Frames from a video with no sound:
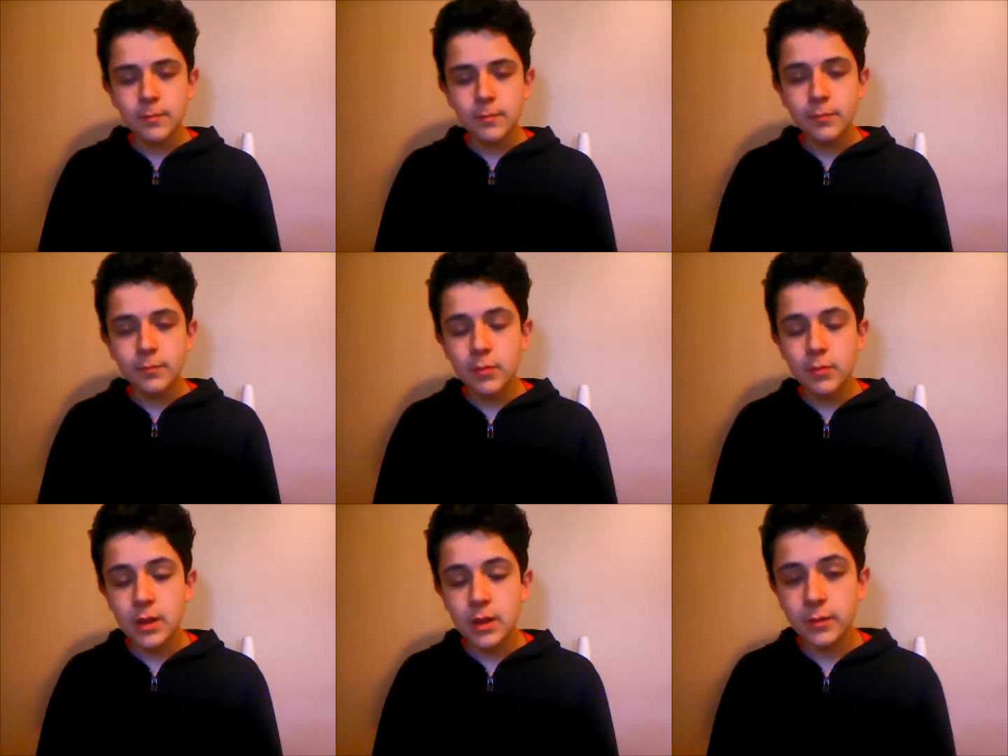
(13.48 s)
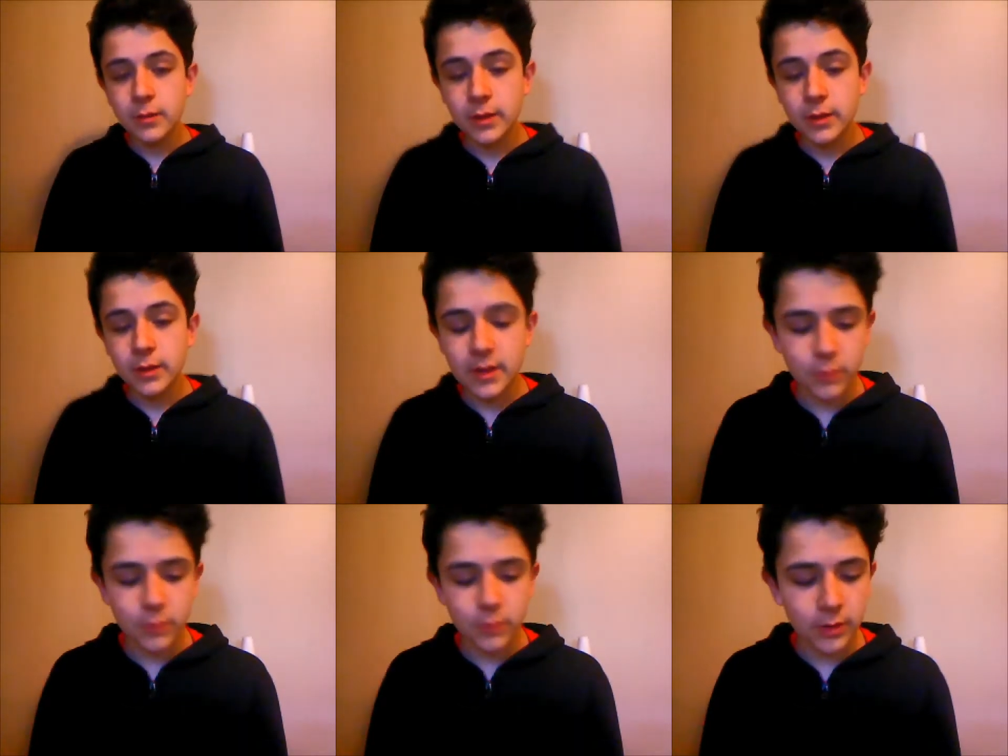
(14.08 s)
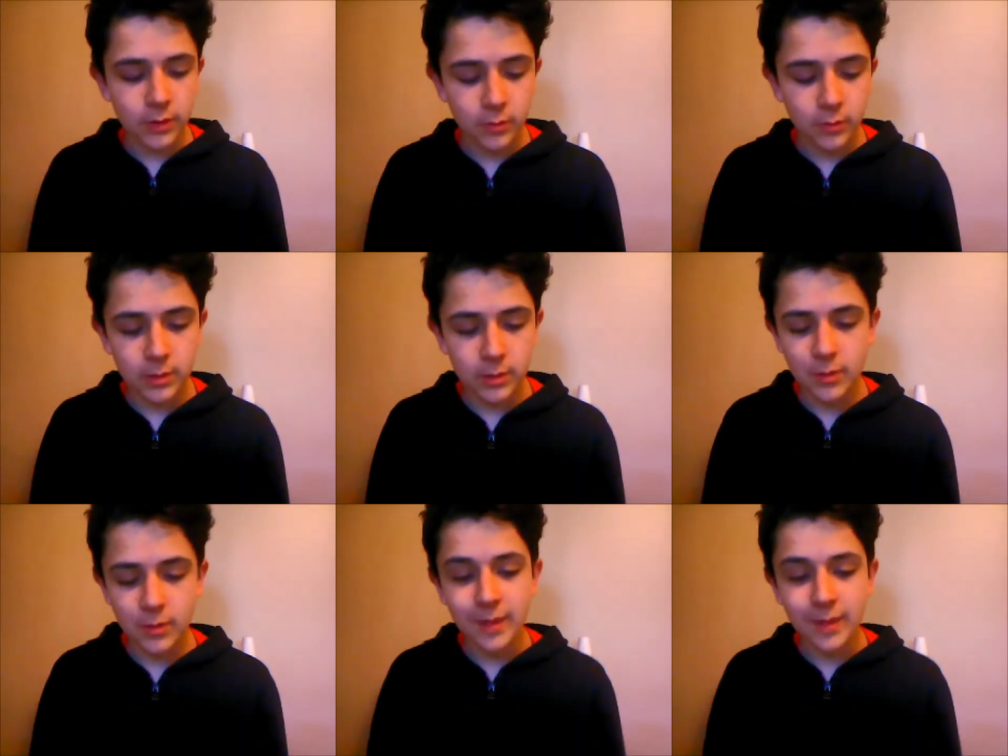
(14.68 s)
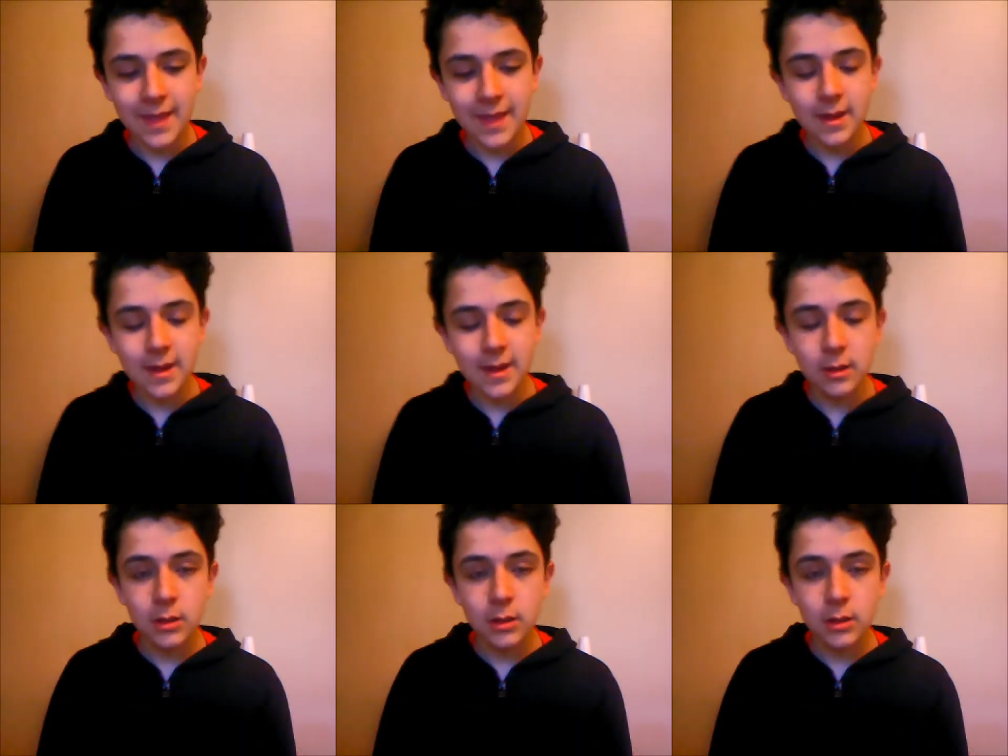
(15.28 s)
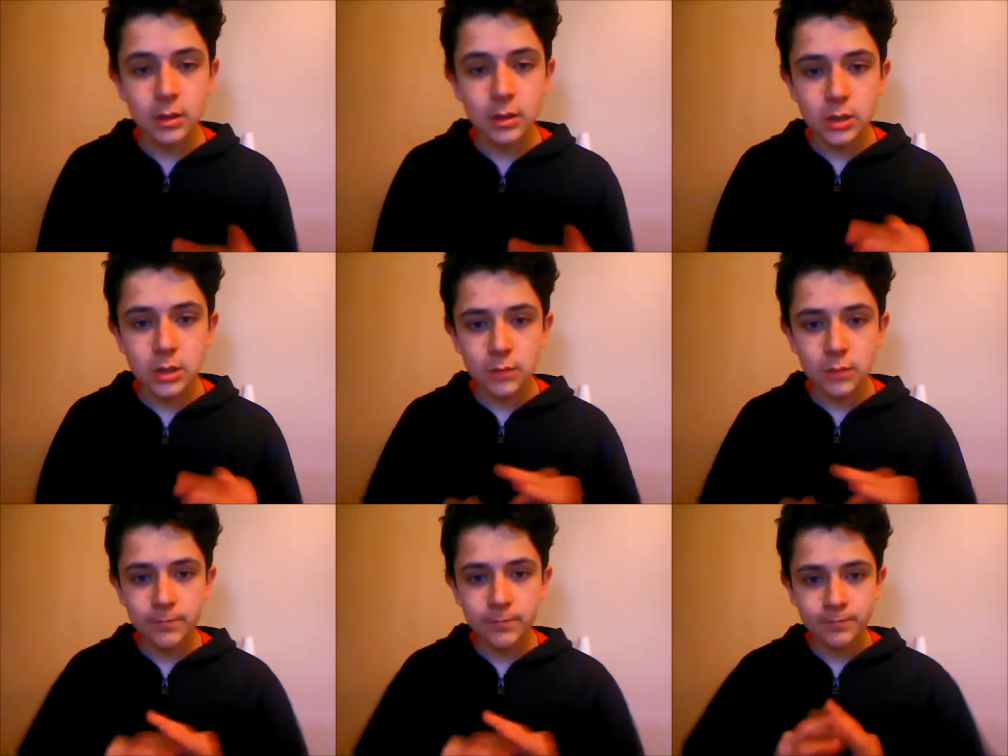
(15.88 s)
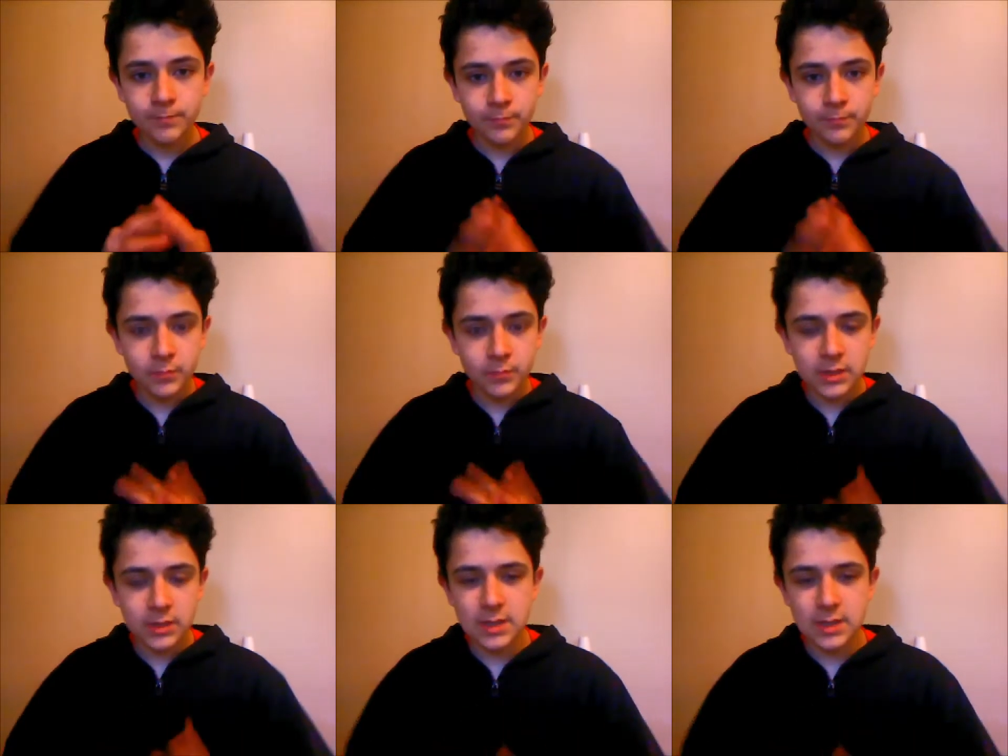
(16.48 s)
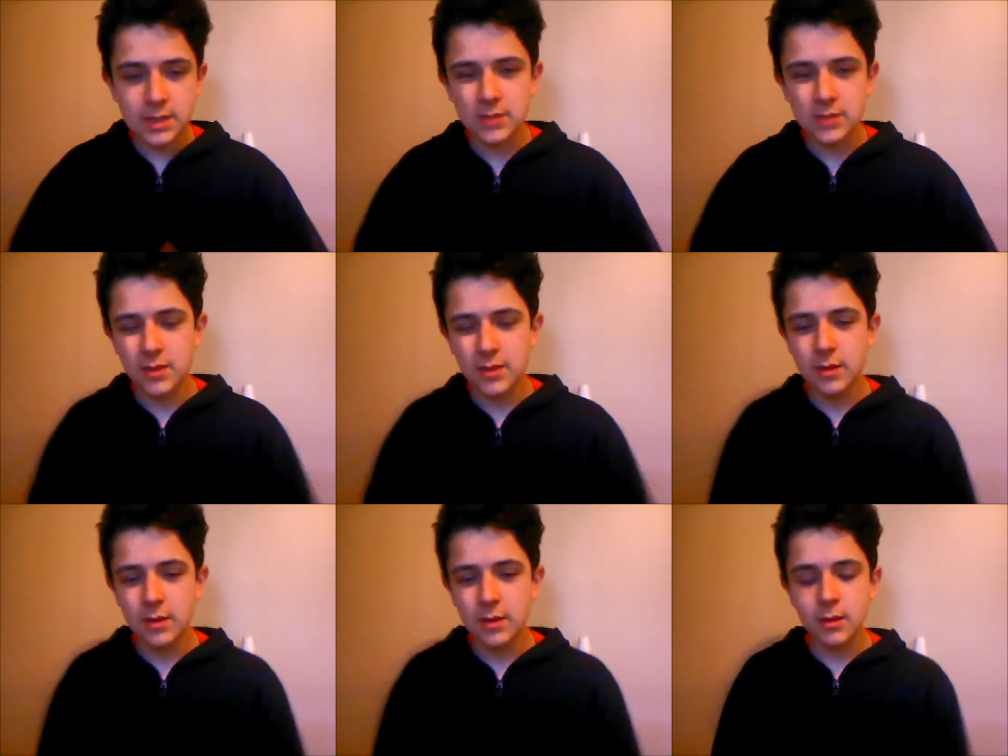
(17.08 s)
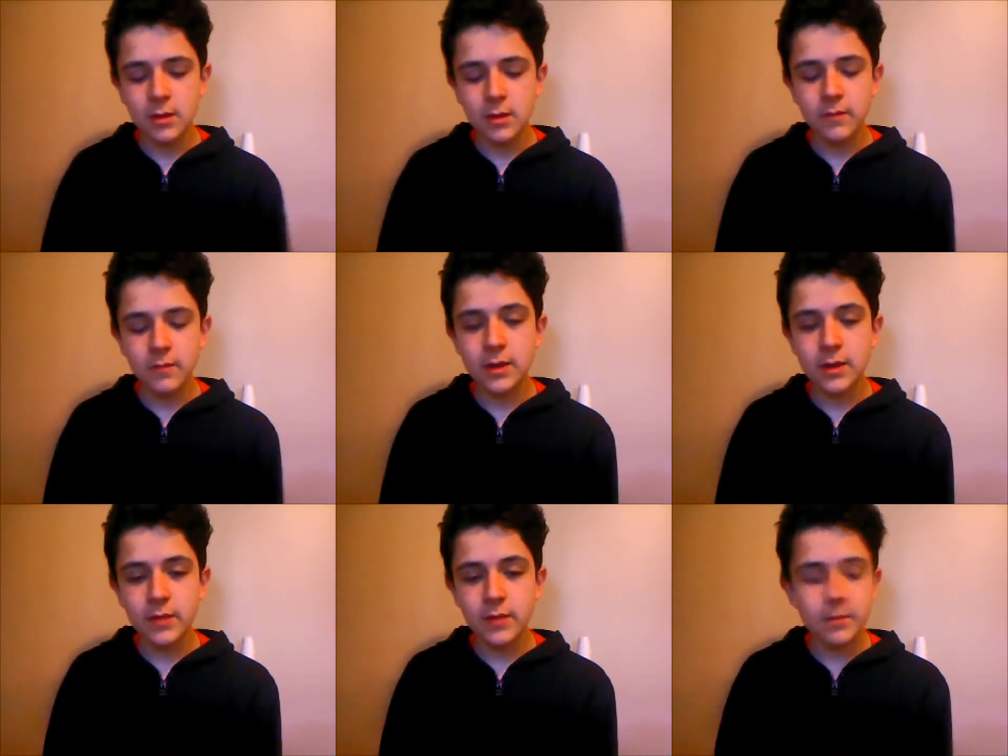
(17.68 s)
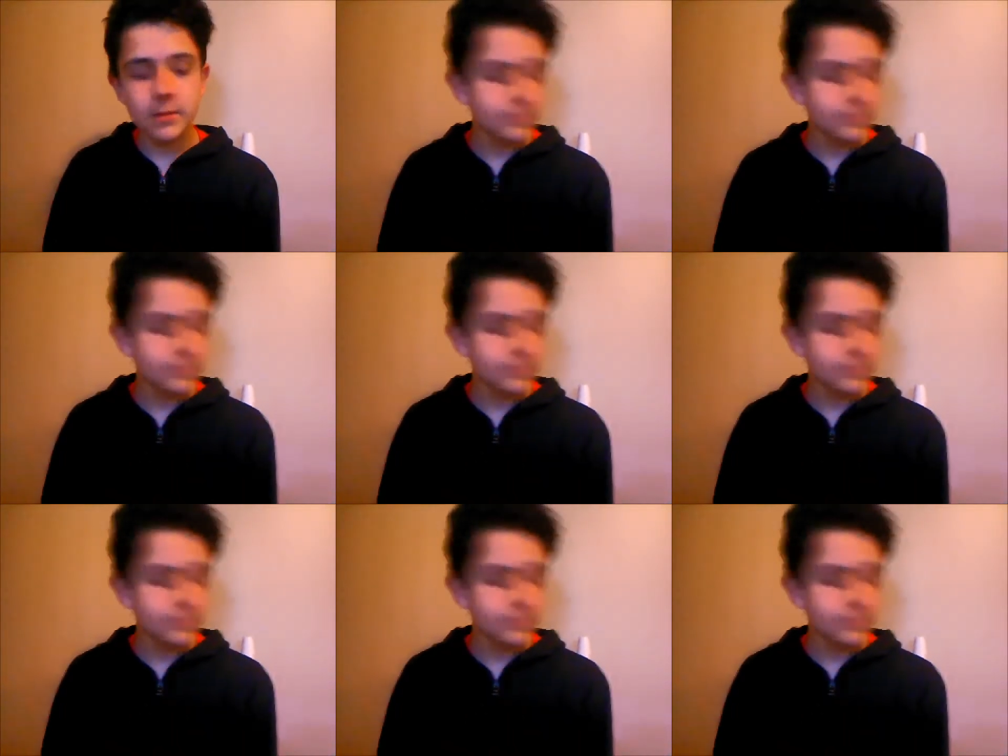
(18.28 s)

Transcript: But anyway, you guys really don't care about that. So, let's get into the video then.